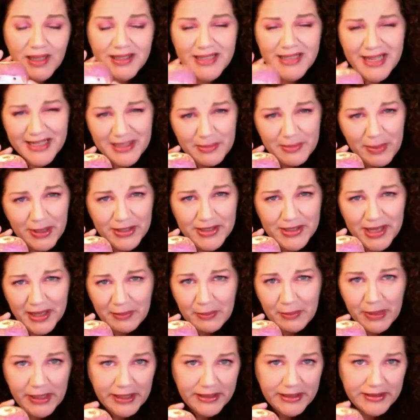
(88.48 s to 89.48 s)
Takes about
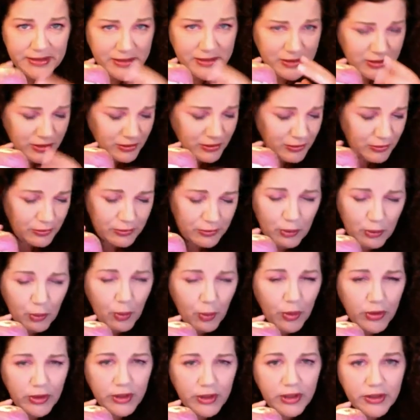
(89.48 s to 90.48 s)
ten minutes to
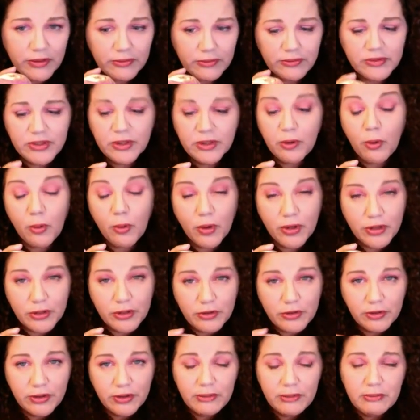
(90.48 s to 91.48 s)
core the to core the
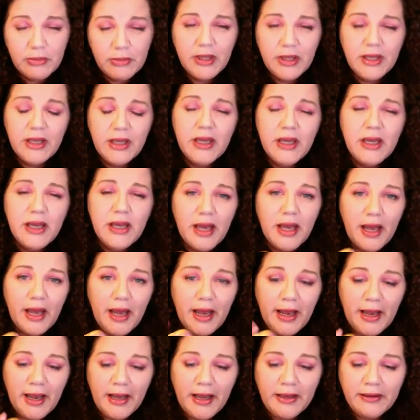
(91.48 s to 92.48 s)
turnip,
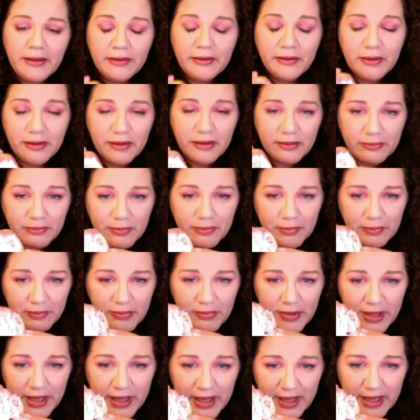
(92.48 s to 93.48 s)
and
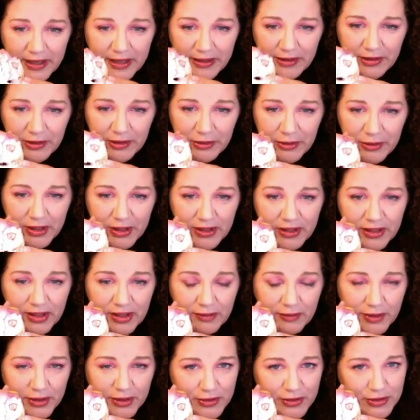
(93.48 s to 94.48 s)
then you can
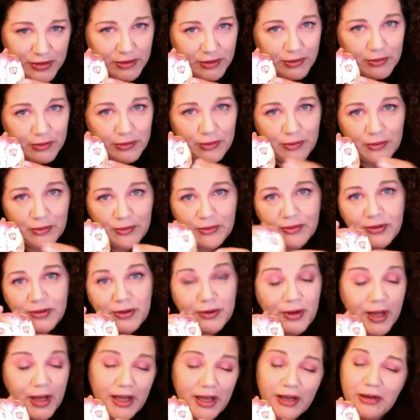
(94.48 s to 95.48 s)
give it to
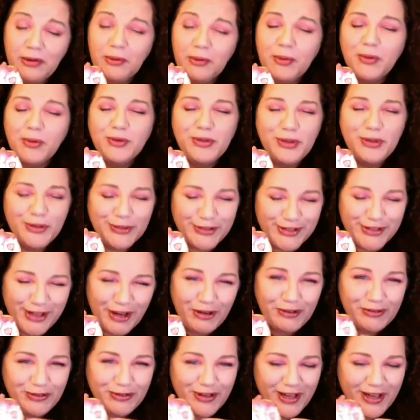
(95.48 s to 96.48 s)
your kid or to
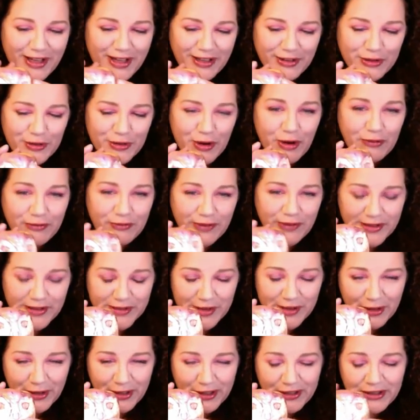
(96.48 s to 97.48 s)
yourself and draw a
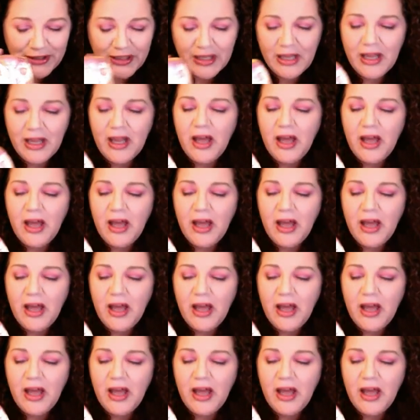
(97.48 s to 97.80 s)
face on it.